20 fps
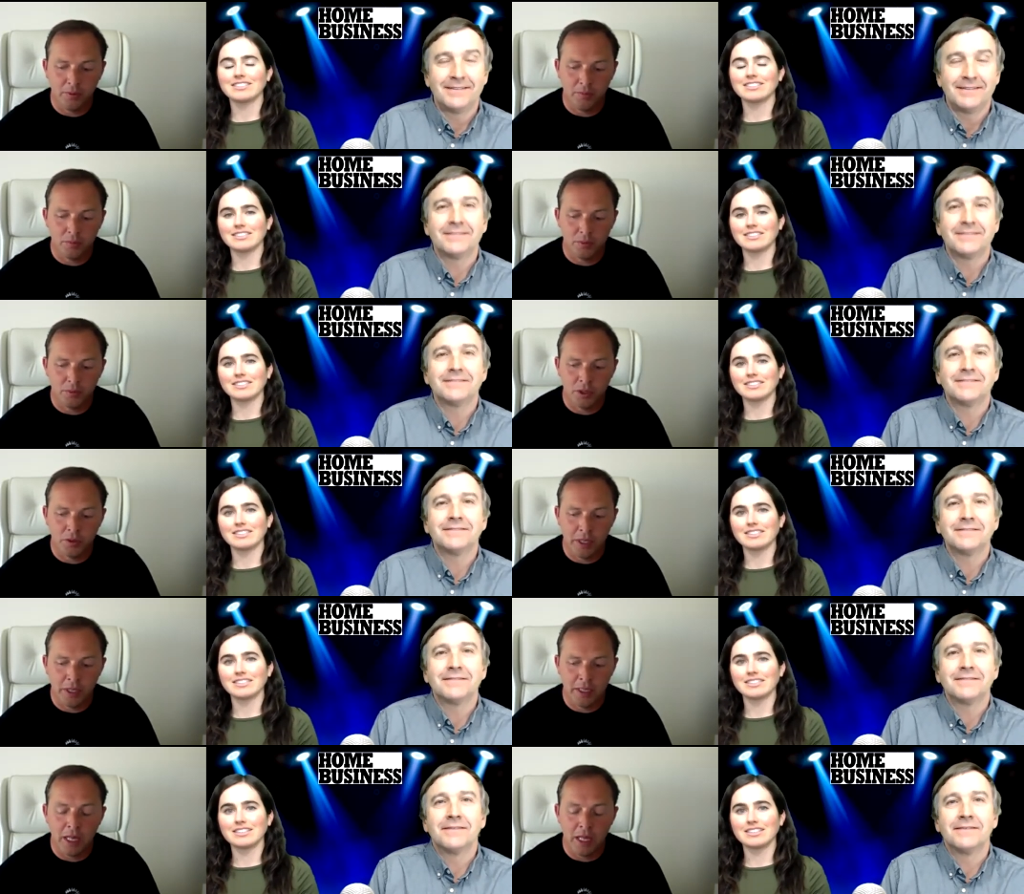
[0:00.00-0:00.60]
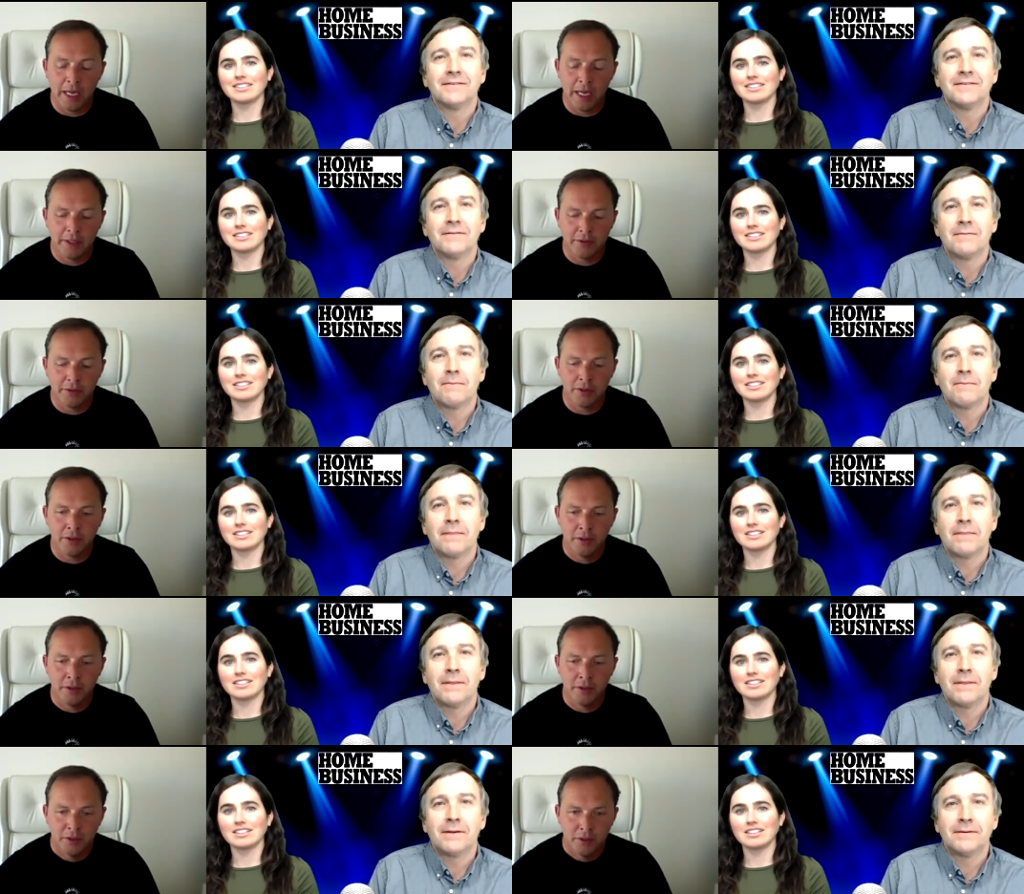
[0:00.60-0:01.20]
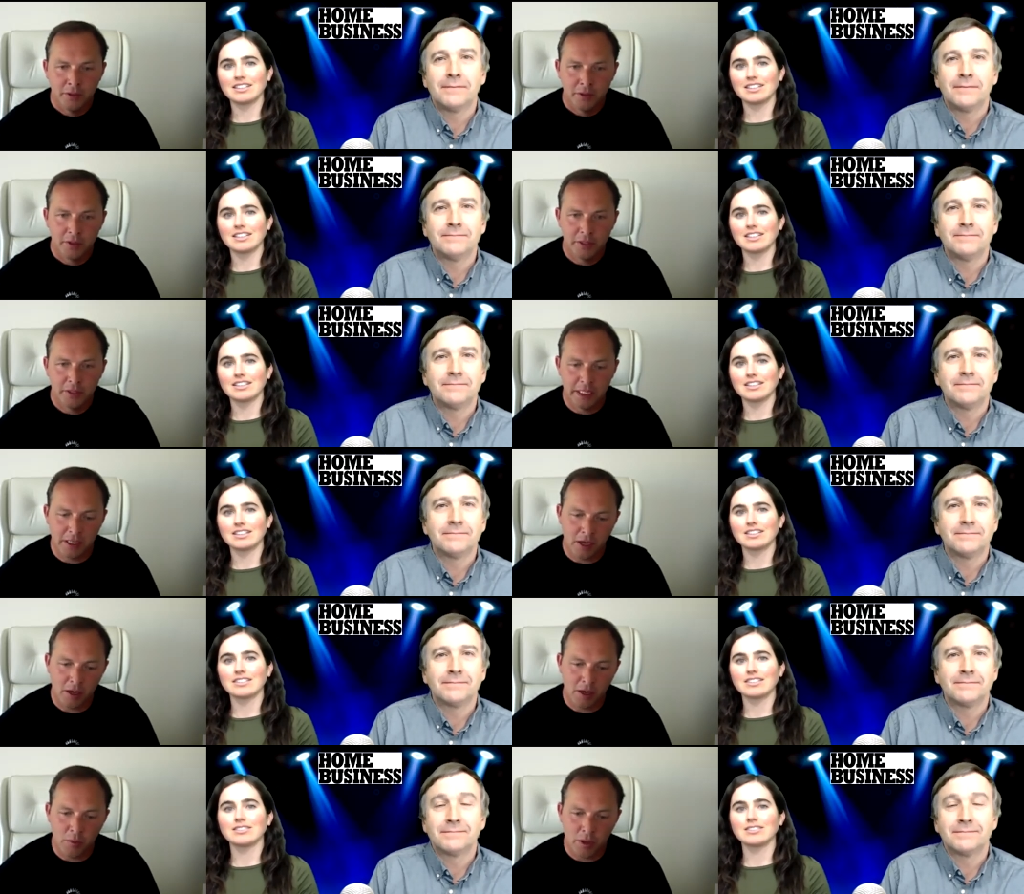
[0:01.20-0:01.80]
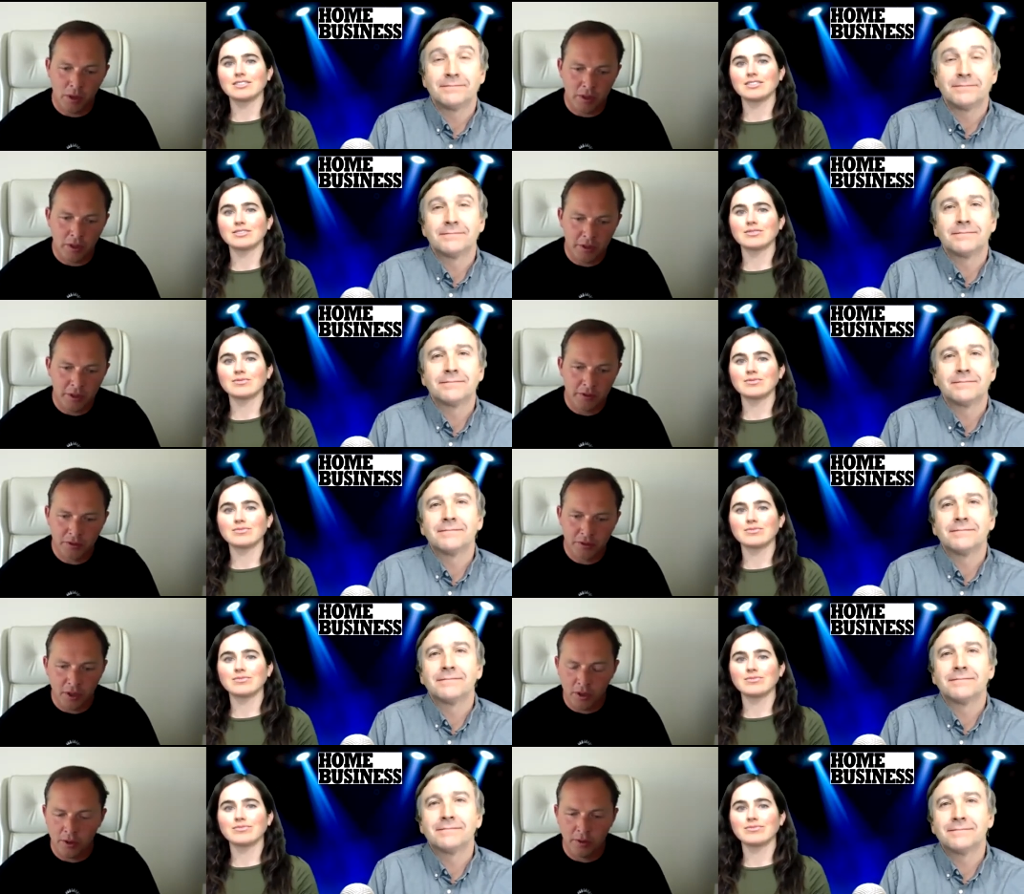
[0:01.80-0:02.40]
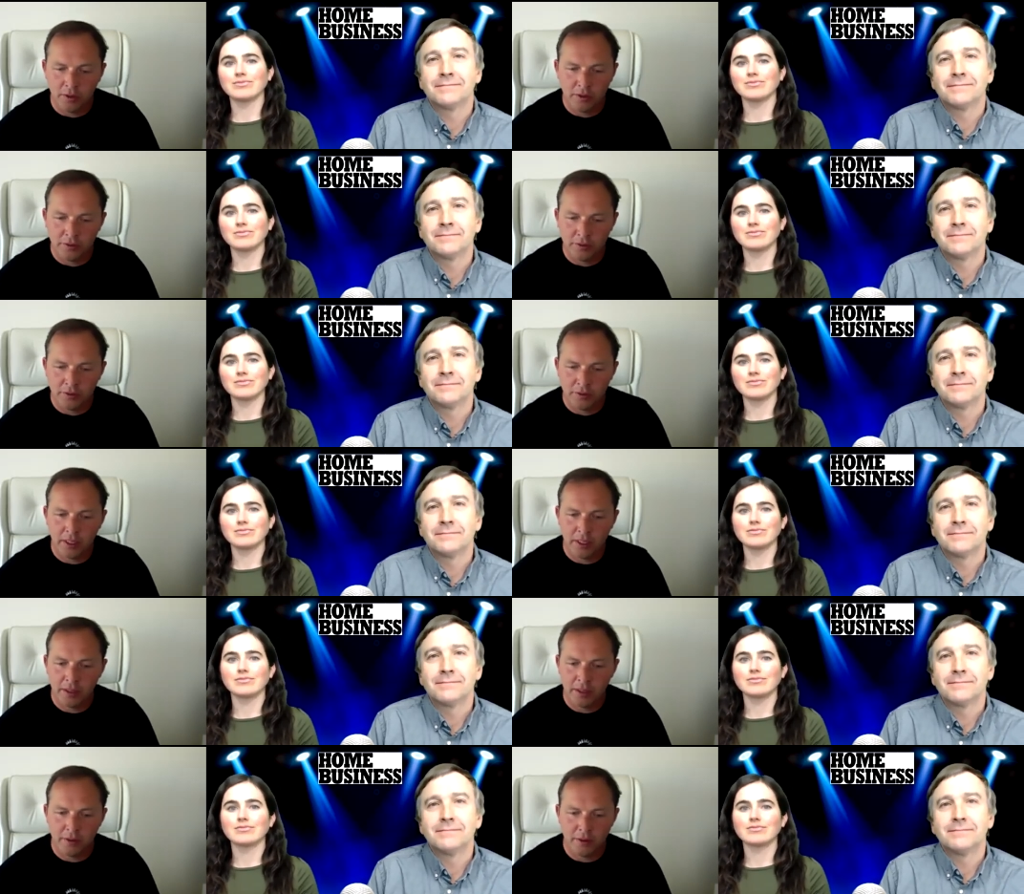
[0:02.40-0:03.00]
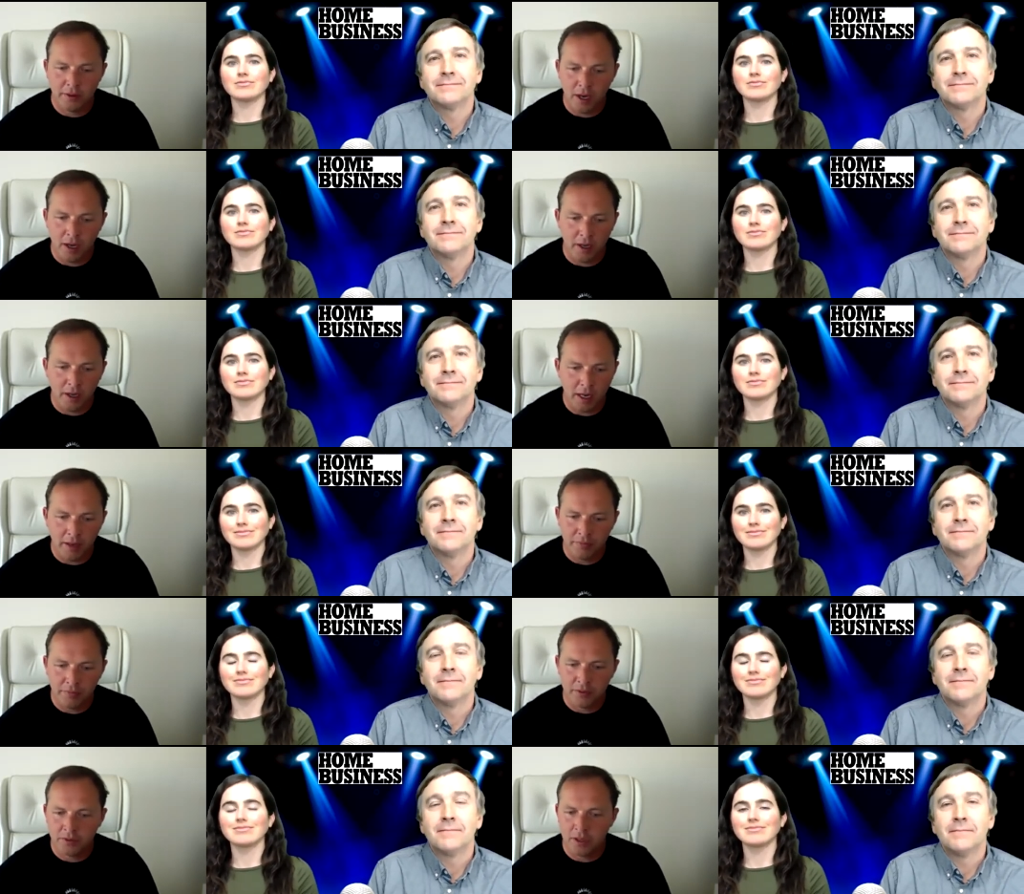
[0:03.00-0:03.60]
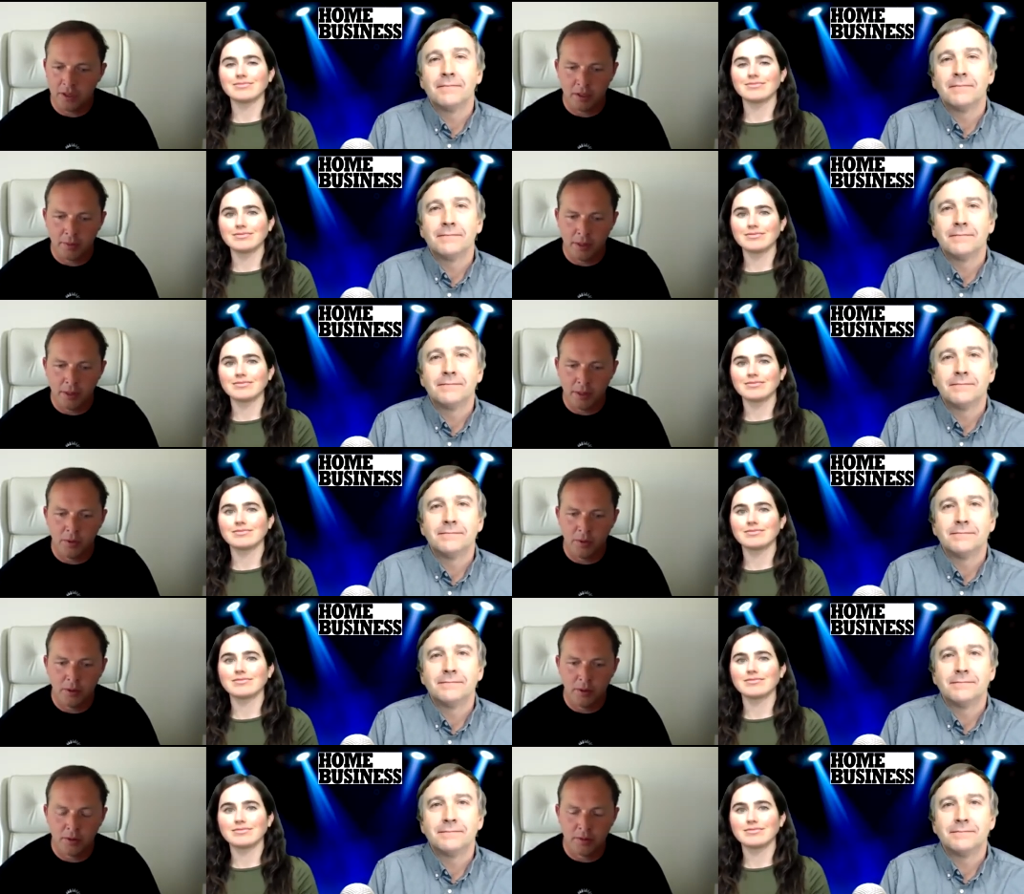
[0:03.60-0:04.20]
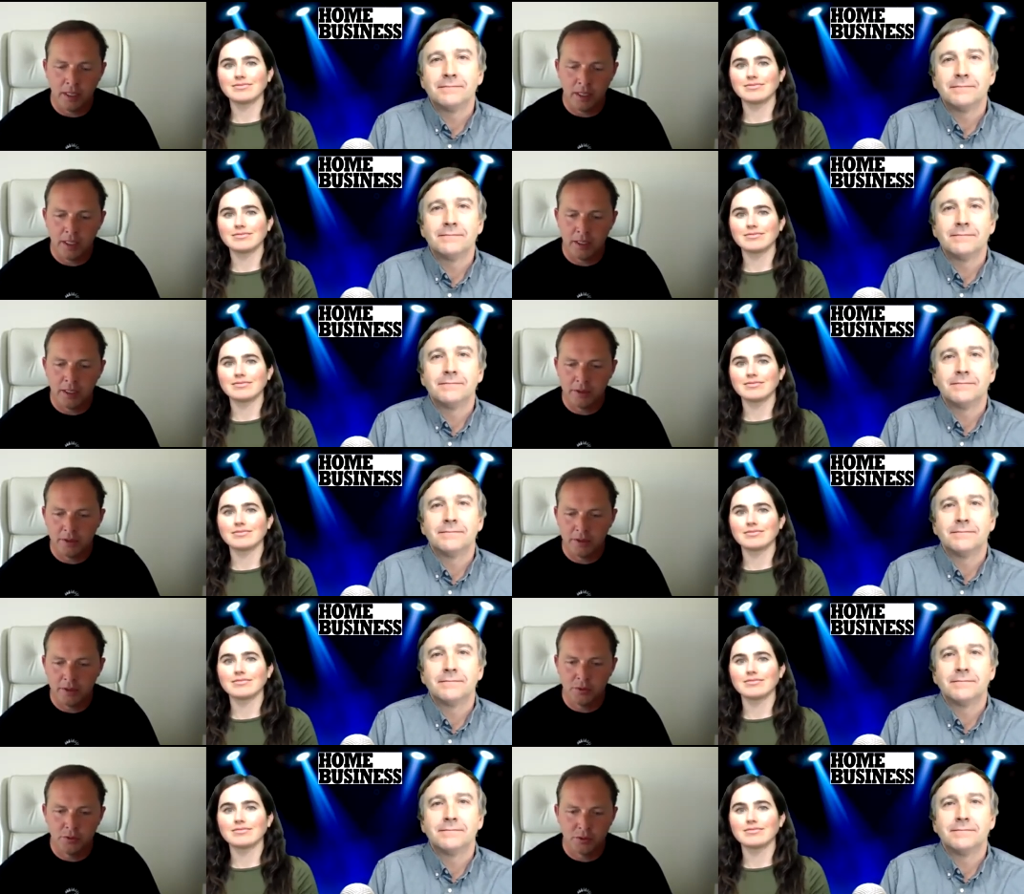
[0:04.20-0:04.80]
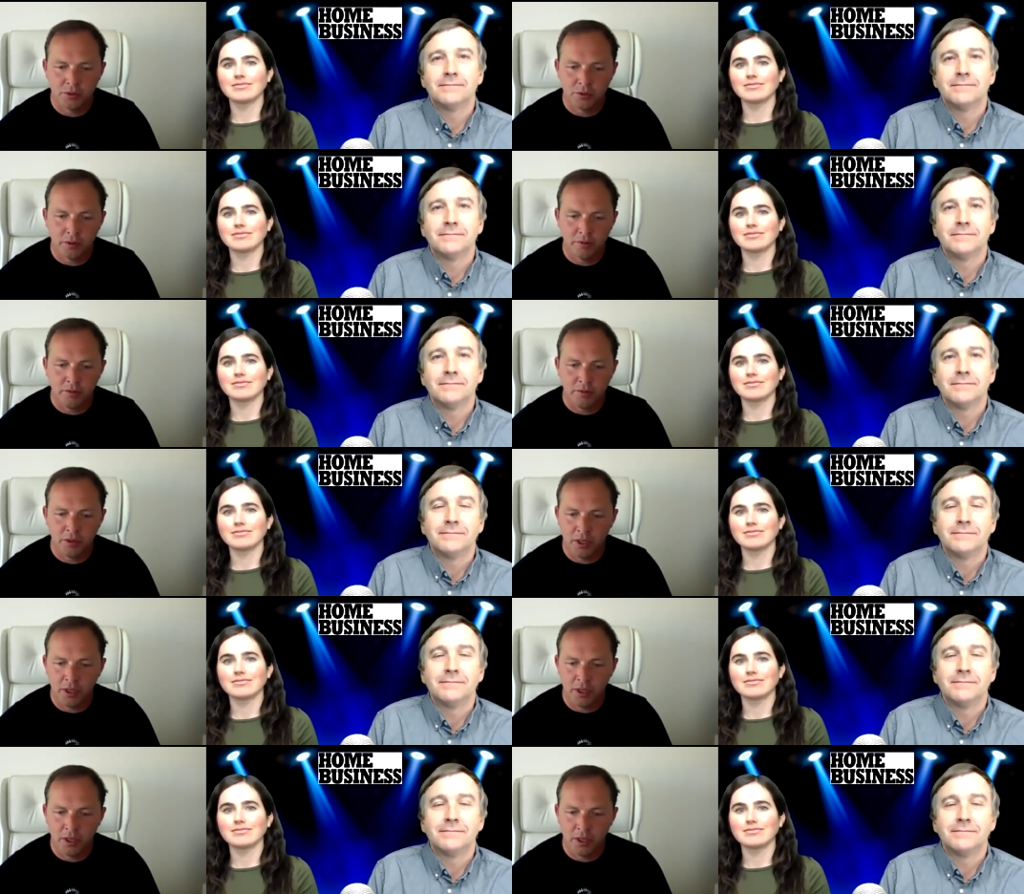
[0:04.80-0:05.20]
Speaker 1: get on one of these calls and not have to talk about work right to do trivia or just